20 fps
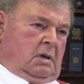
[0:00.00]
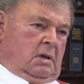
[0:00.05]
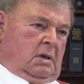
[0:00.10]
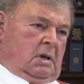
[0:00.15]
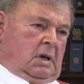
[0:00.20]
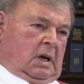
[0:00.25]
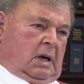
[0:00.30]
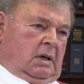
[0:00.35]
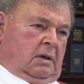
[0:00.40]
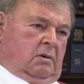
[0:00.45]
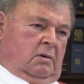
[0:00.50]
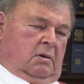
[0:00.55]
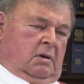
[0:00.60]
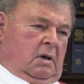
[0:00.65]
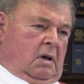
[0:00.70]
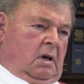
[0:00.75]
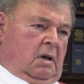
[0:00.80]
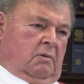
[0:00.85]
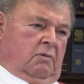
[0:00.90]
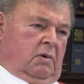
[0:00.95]
I do
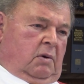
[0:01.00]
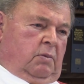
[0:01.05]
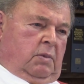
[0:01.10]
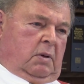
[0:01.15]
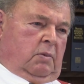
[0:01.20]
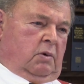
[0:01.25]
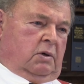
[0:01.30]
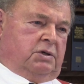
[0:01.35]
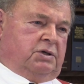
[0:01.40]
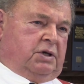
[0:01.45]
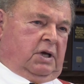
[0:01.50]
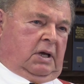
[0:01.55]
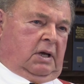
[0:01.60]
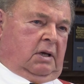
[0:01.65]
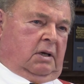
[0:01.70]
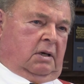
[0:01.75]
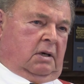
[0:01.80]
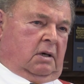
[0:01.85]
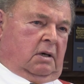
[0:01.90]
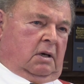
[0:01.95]
not remember
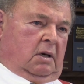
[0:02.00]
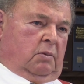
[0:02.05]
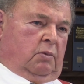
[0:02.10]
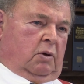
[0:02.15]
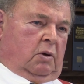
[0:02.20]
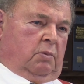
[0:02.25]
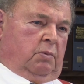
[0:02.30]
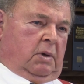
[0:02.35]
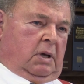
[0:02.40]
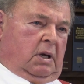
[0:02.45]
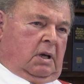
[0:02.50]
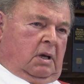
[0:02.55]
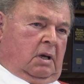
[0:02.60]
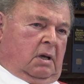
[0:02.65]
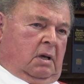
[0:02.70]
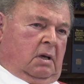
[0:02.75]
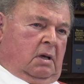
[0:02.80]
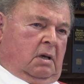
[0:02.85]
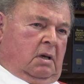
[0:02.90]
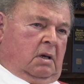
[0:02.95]
seeing it in Humboldt Bay.
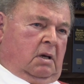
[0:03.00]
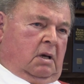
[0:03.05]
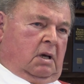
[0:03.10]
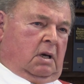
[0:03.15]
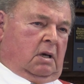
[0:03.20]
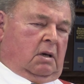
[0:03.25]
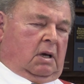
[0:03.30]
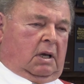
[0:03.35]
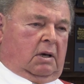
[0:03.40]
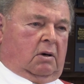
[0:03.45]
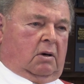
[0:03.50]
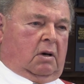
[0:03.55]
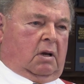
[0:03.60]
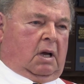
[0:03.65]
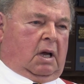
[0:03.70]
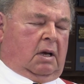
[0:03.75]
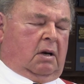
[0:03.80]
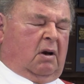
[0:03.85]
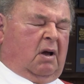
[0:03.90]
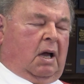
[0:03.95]
Okay. I, I don't.
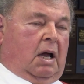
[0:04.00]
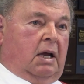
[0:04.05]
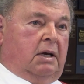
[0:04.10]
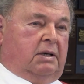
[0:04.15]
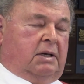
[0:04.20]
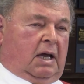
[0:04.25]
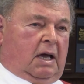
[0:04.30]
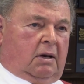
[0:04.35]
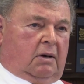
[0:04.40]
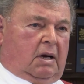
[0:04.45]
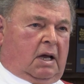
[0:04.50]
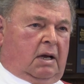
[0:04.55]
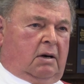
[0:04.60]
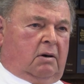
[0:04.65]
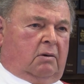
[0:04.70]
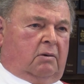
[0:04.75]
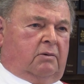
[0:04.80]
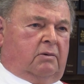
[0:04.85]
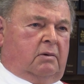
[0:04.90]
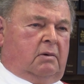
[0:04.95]
I don't. I doubt. I
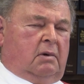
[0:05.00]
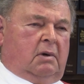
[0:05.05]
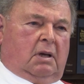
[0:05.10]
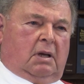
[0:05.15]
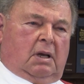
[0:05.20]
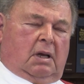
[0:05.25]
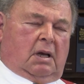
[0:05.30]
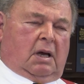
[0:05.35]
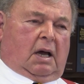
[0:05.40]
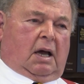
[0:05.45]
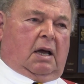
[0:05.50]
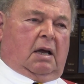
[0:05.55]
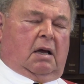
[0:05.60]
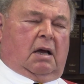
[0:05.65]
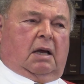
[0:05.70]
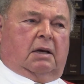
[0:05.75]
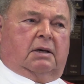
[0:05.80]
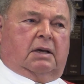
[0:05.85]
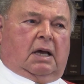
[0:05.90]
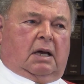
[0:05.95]
don't. I,
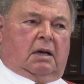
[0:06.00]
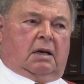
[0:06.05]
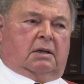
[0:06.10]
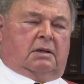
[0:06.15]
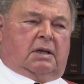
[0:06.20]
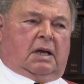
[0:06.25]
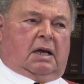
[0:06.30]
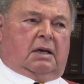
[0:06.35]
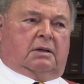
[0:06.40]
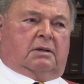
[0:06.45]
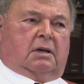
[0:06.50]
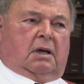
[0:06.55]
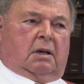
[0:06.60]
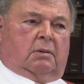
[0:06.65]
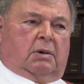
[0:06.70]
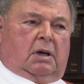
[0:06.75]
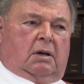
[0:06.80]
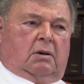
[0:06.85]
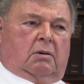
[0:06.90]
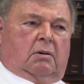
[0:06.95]
I, doubt at that time.
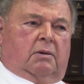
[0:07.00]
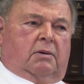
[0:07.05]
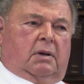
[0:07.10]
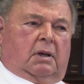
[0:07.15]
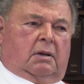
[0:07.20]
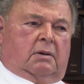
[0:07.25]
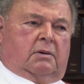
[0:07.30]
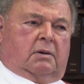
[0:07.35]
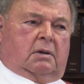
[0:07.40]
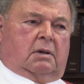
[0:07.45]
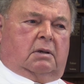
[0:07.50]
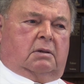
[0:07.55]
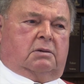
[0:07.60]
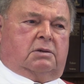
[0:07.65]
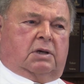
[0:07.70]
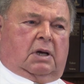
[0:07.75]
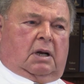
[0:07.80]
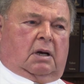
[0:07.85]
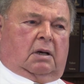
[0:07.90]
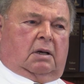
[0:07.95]
I don't think the
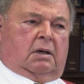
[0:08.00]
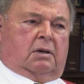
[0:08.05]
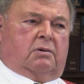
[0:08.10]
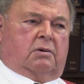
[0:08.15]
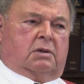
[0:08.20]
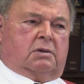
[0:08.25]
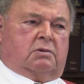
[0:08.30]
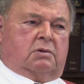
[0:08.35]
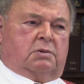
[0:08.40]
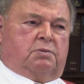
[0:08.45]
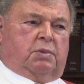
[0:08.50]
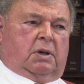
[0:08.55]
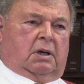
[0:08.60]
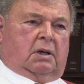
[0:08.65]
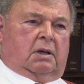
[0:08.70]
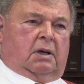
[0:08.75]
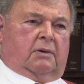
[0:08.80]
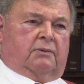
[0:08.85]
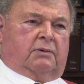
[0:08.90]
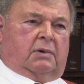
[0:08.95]
channel entrance was big
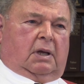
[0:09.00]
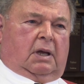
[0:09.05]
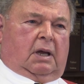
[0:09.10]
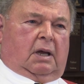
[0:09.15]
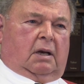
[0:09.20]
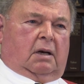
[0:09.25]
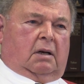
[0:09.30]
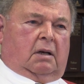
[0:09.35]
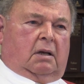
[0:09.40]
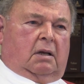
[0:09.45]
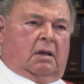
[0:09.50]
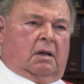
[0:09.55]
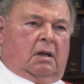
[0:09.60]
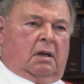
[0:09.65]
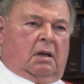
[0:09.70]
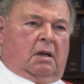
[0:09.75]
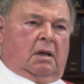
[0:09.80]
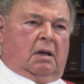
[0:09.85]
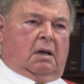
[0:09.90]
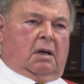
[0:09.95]
enough to handle
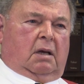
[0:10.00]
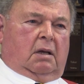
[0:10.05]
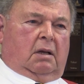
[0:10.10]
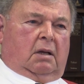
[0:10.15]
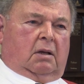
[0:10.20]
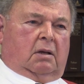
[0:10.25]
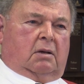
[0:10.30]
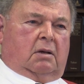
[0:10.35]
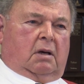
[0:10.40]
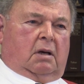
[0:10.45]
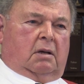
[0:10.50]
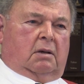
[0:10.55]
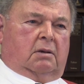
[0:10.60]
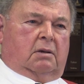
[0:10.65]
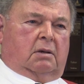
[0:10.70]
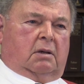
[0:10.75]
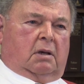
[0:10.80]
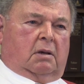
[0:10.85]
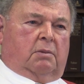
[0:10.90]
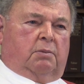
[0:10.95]
a hill,
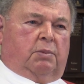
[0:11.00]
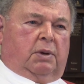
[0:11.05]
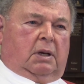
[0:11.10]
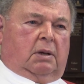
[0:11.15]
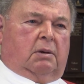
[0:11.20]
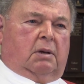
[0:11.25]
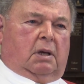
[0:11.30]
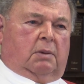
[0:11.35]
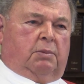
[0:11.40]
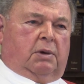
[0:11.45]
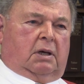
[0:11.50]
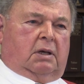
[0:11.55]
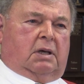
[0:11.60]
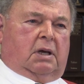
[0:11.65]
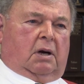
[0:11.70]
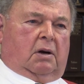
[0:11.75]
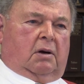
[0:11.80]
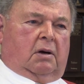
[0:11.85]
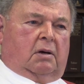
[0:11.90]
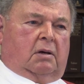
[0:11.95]
uh, big a big
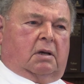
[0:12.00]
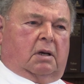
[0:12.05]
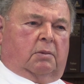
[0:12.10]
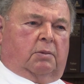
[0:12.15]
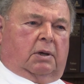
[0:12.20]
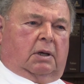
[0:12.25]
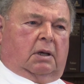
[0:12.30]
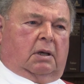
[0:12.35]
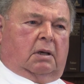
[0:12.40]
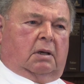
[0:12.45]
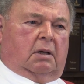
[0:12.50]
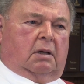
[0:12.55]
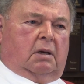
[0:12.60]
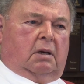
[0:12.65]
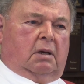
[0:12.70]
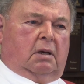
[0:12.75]
carrier coming in.